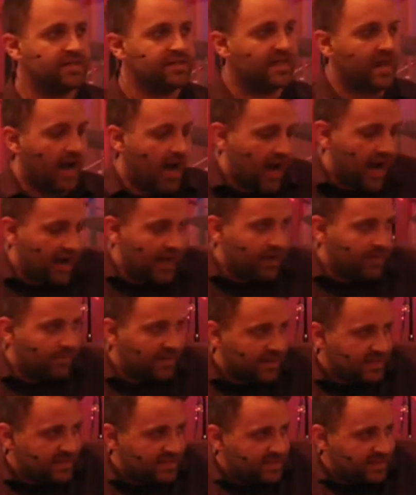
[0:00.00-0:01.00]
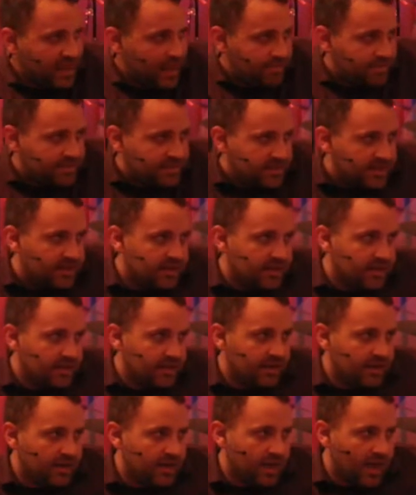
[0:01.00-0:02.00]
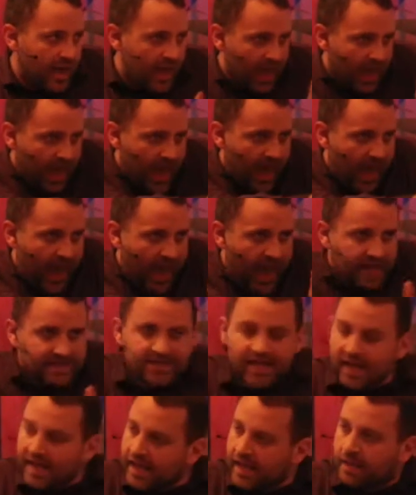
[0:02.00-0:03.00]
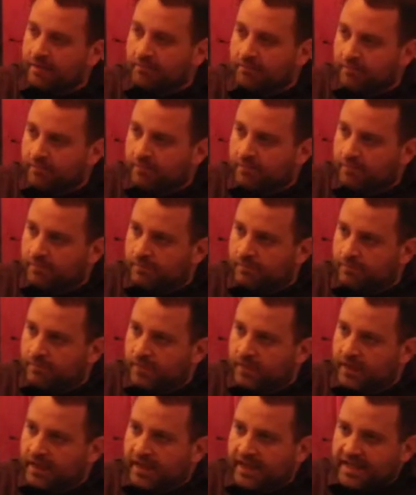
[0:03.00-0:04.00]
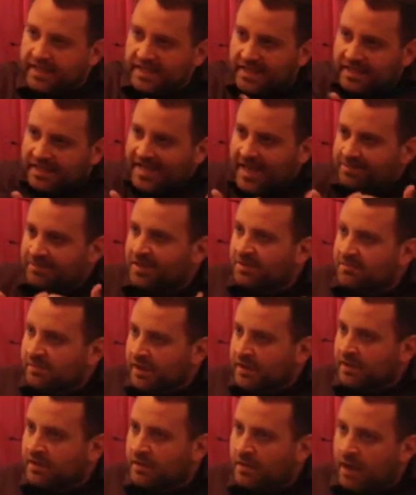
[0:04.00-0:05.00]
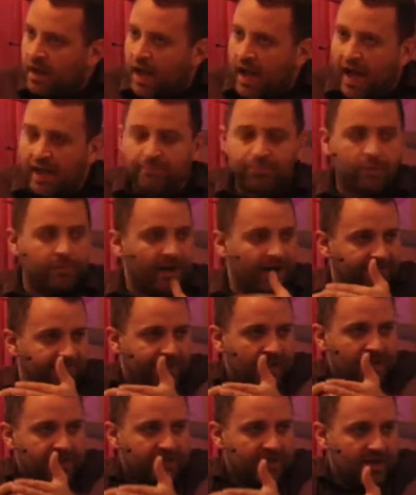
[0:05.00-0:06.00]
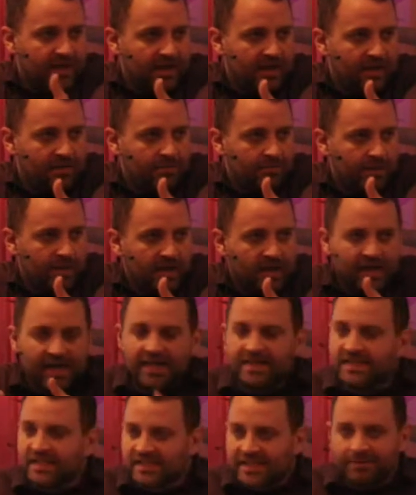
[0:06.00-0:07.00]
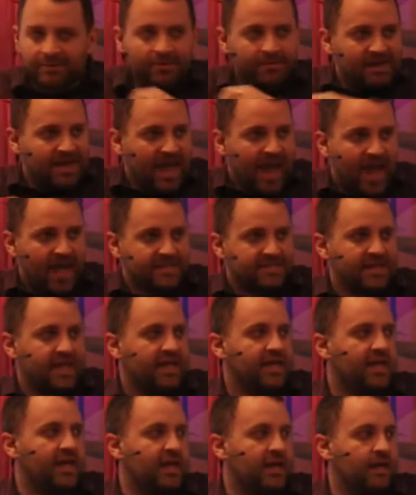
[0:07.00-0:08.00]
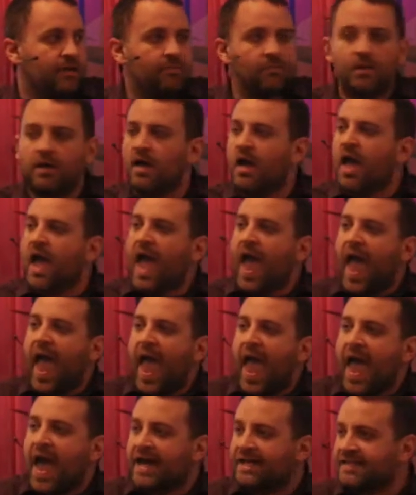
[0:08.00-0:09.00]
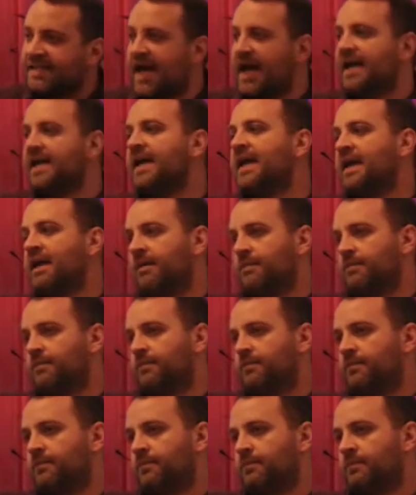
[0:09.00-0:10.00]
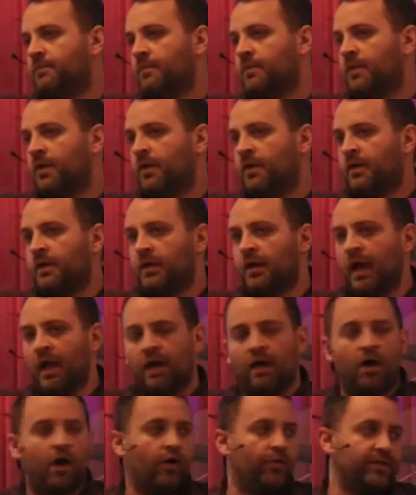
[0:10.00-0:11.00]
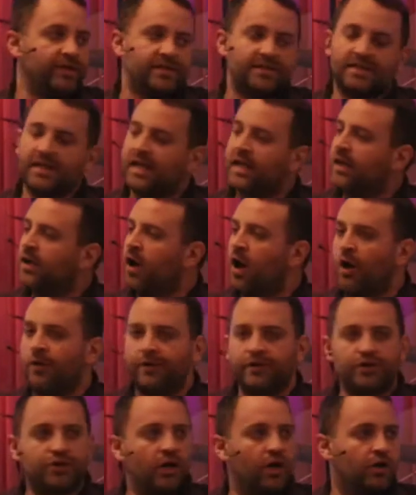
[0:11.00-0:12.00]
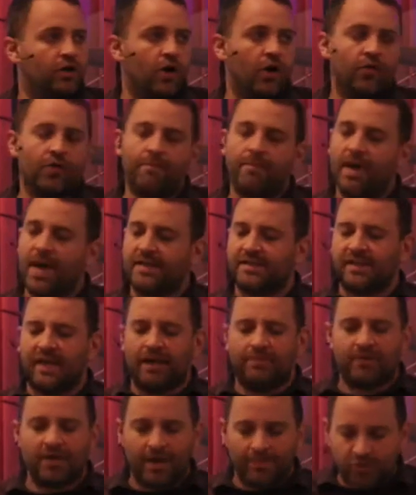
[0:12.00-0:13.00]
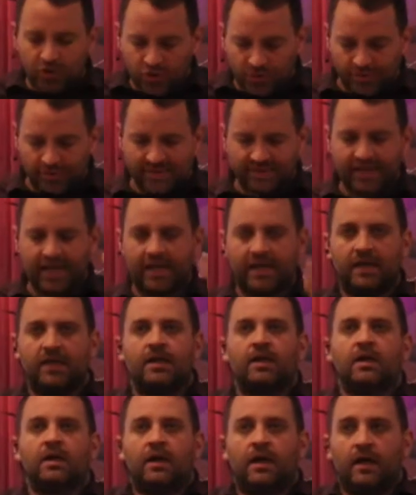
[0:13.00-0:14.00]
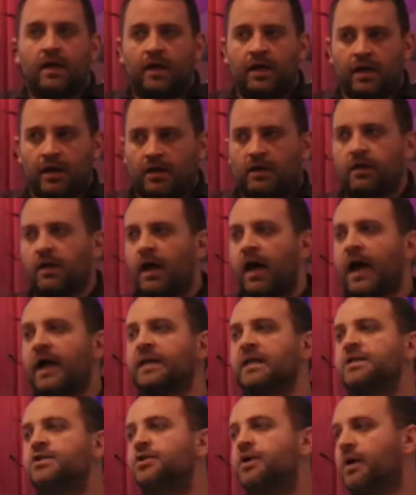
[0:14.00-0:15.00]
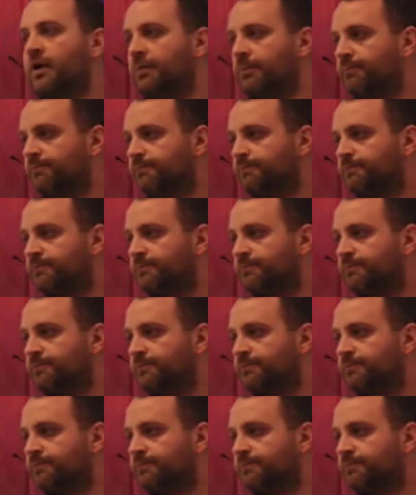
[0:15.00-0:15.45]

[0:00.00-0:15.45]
says that I am accepted as I am. He's accepted me. I put my faith in him. He's accepted me as I am, as I am. All the sin, all the junk, all the mess. And I'm coming to him and saying, I need your help.